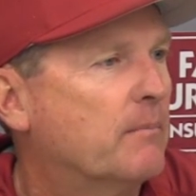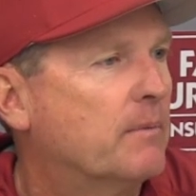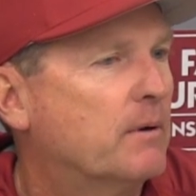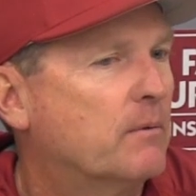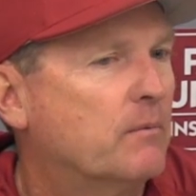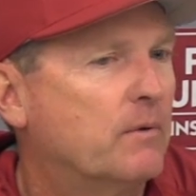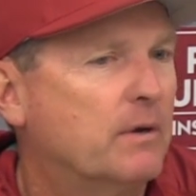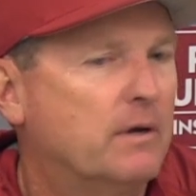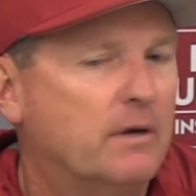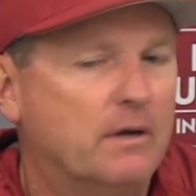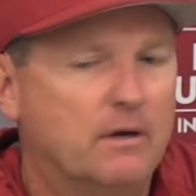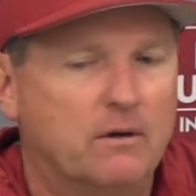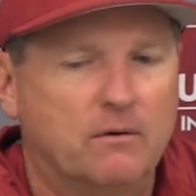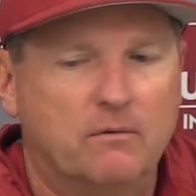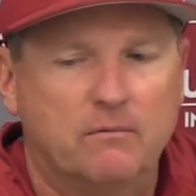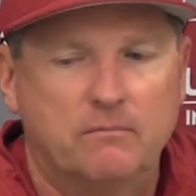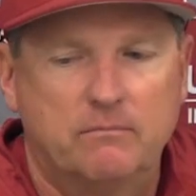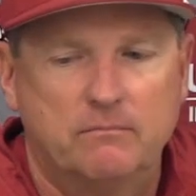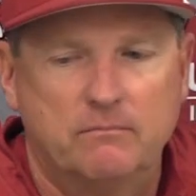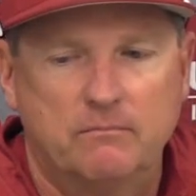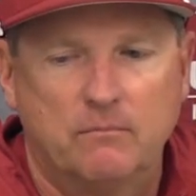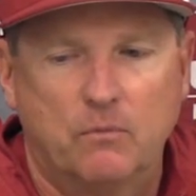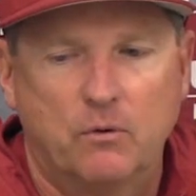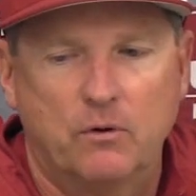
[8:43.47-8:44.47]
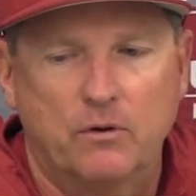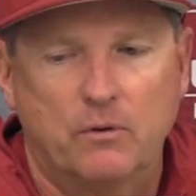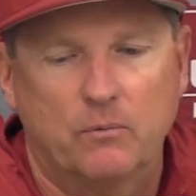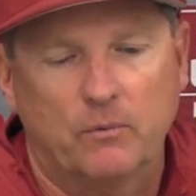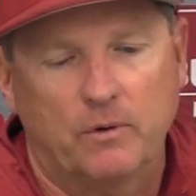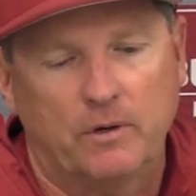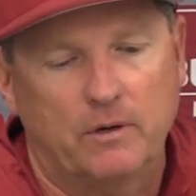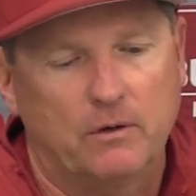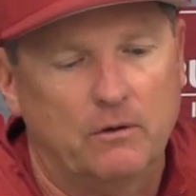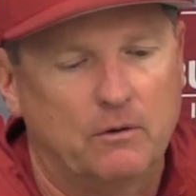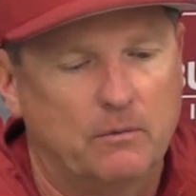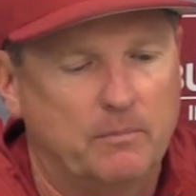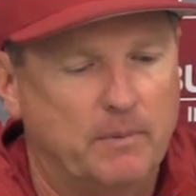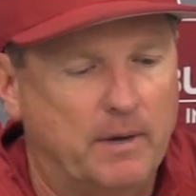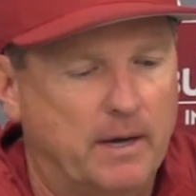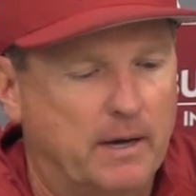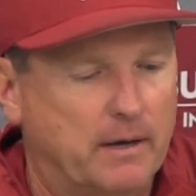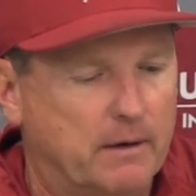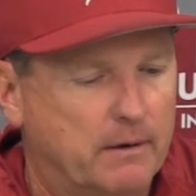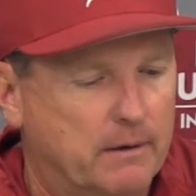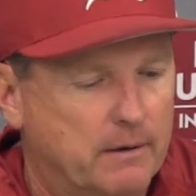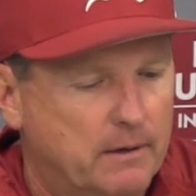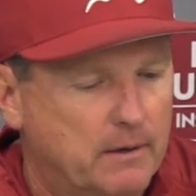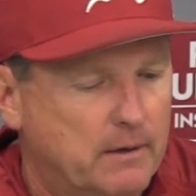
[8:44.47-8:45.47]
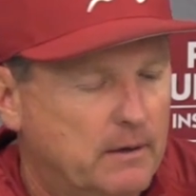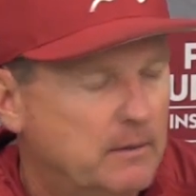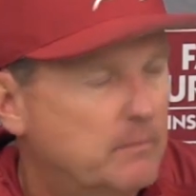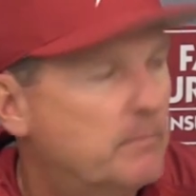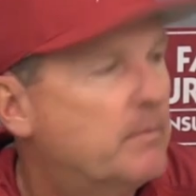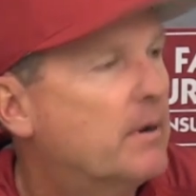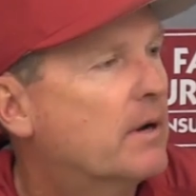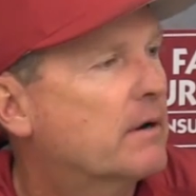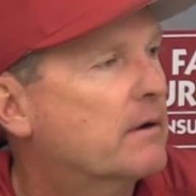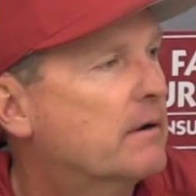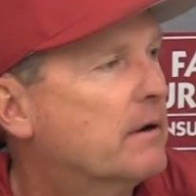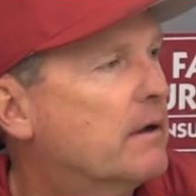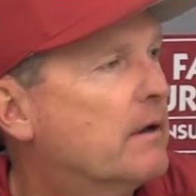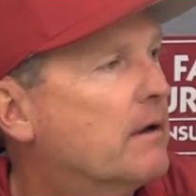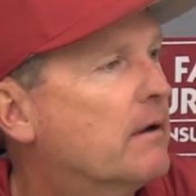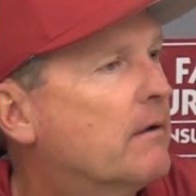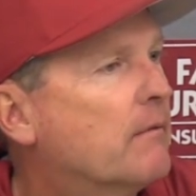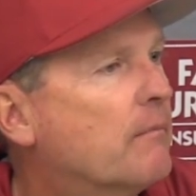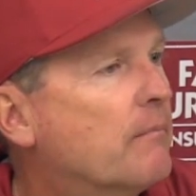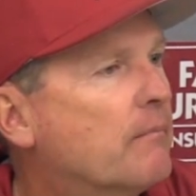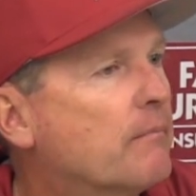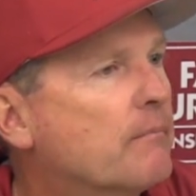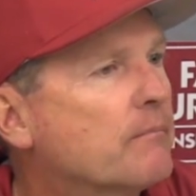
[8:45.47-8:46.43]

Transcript: but we know more than we knew about Bucknell